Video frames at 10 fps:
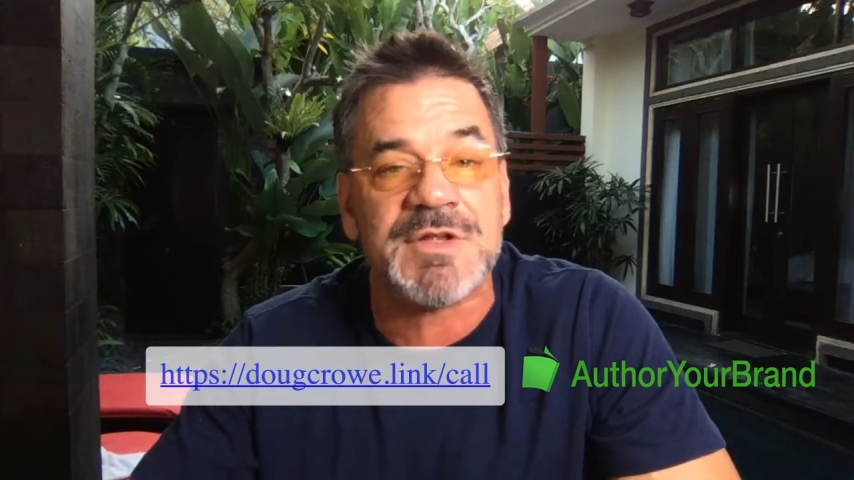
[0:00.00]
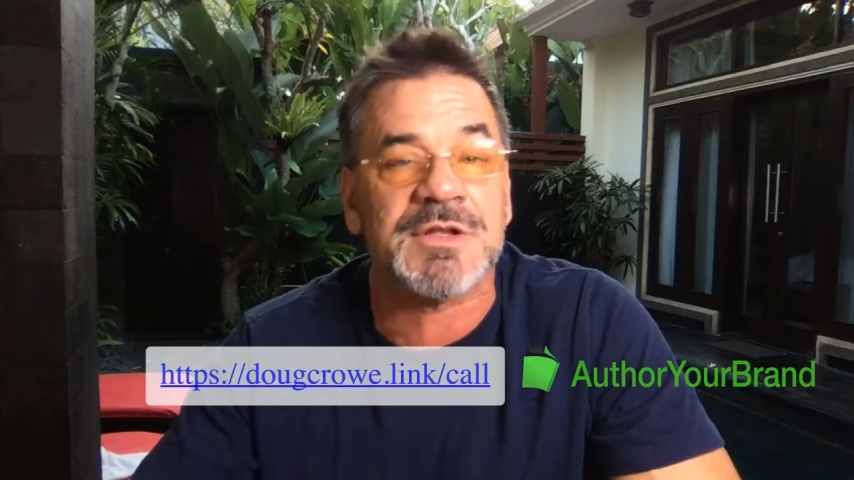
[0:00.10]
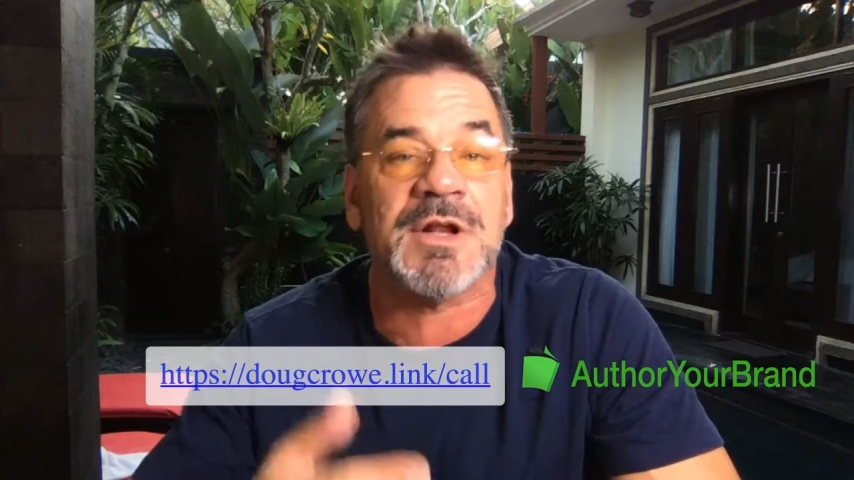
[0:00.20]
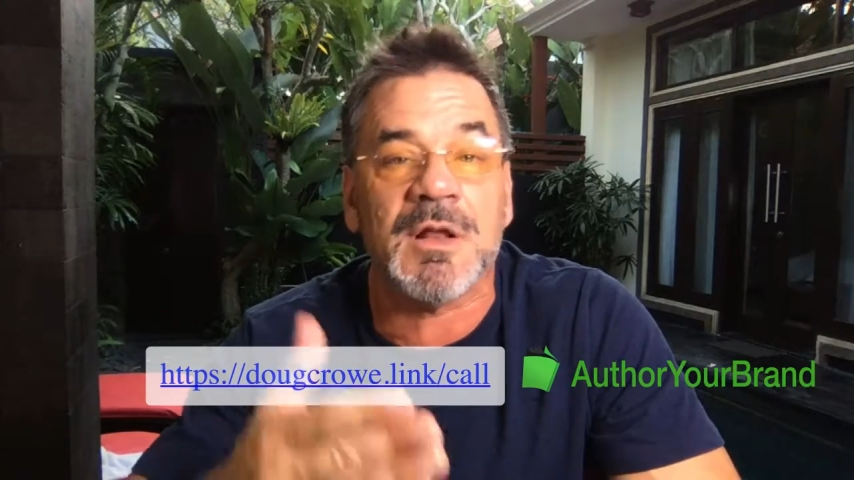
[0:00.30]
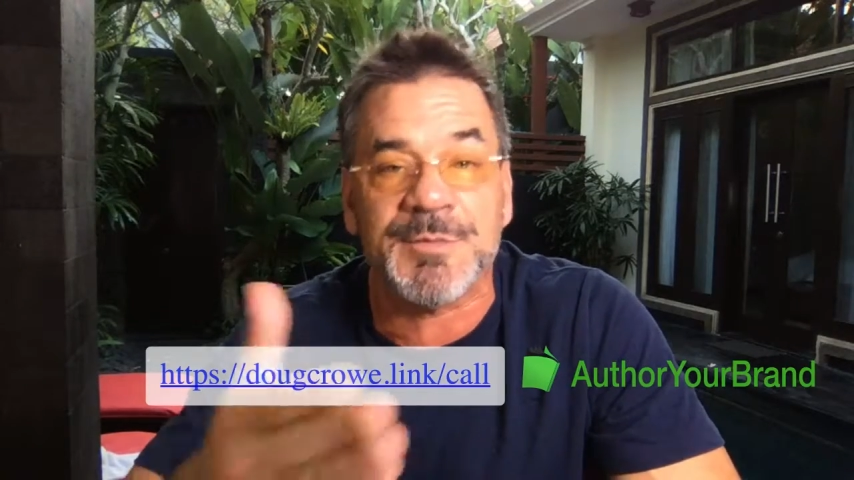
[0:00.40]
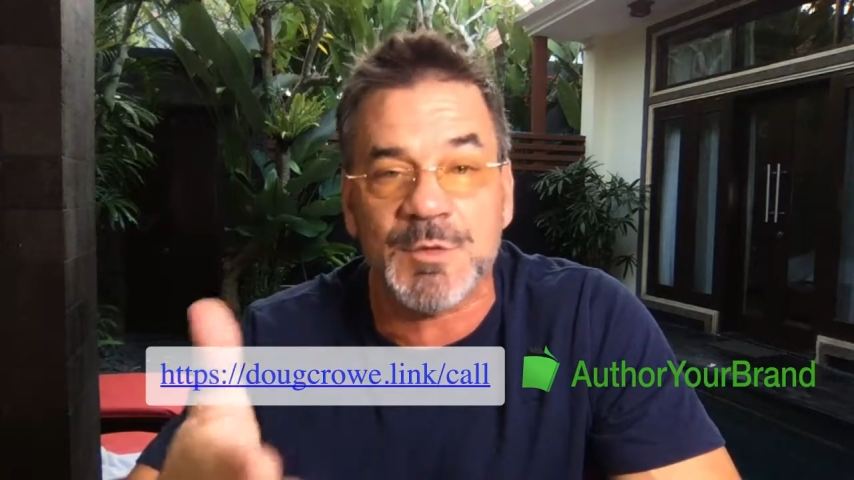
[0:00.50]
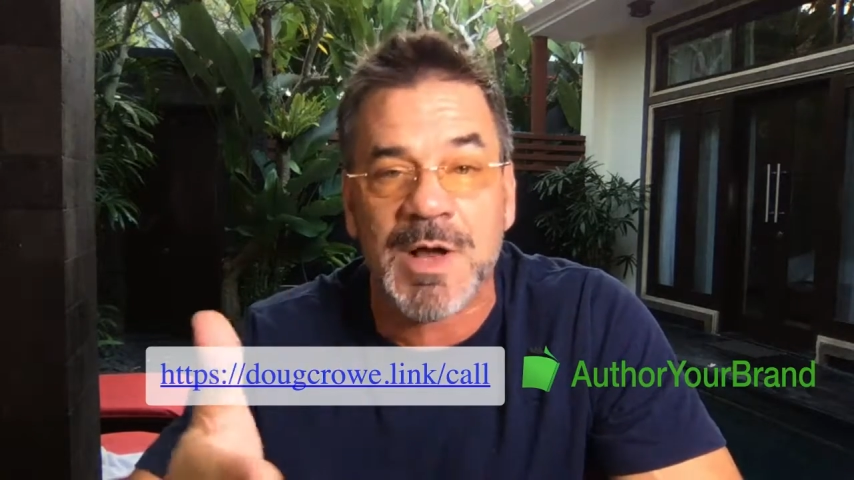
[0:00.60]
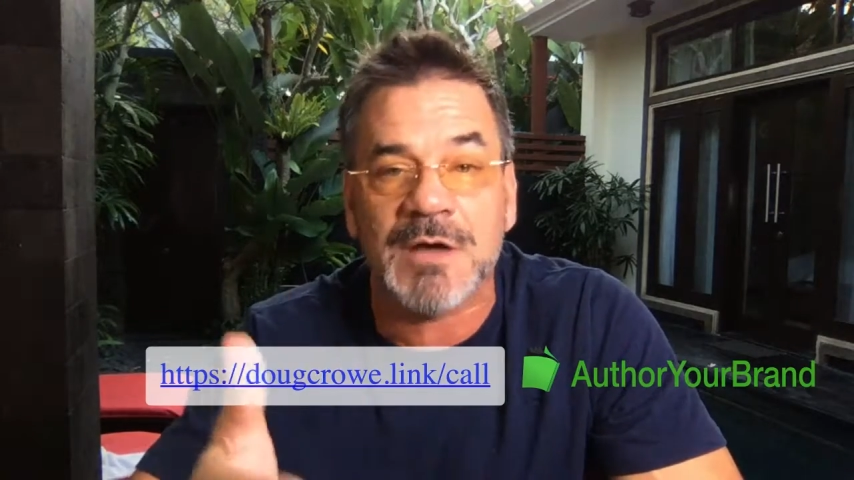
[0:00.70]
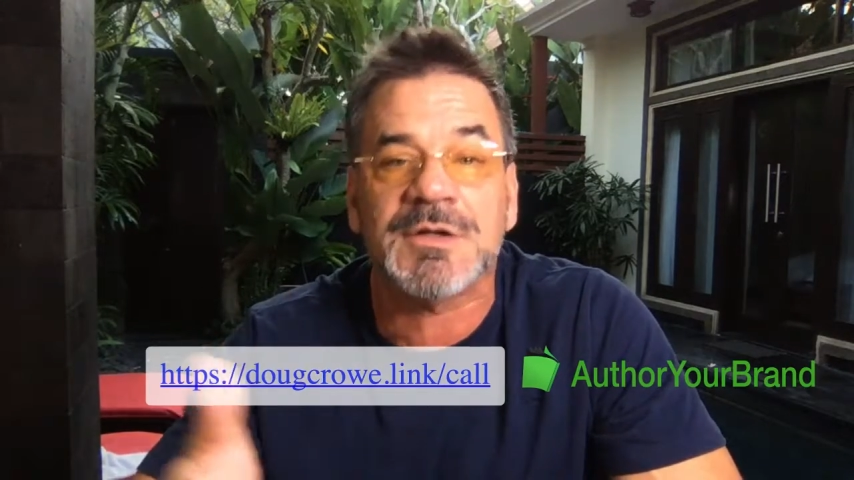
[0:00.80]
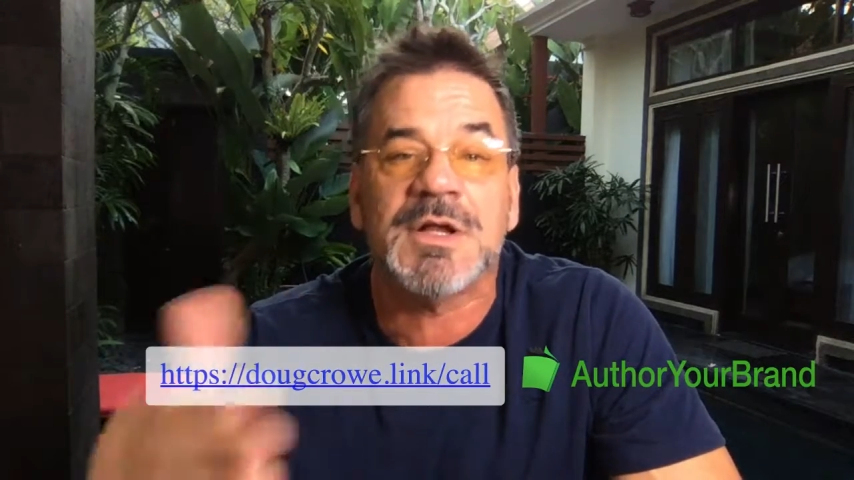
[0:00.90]
If it's going to help
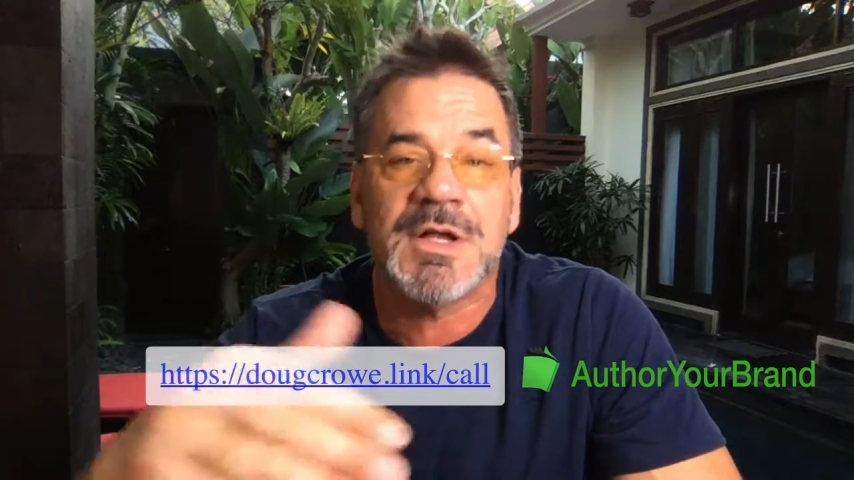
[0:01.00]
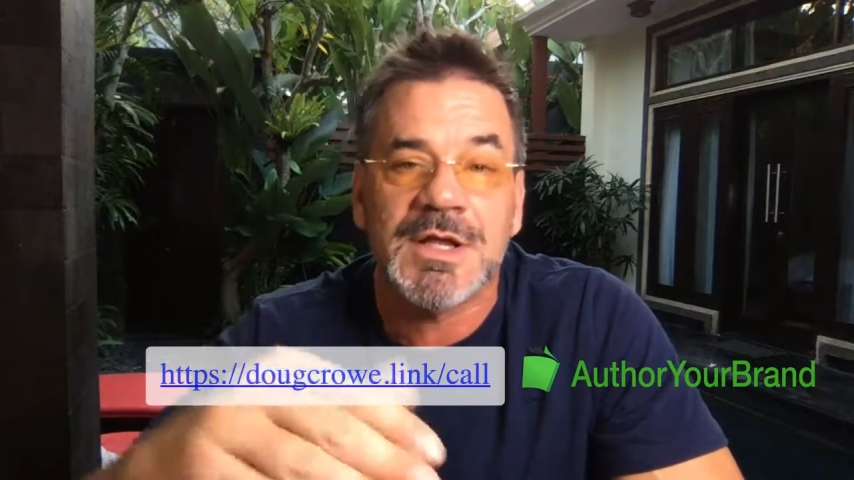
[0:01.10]
you out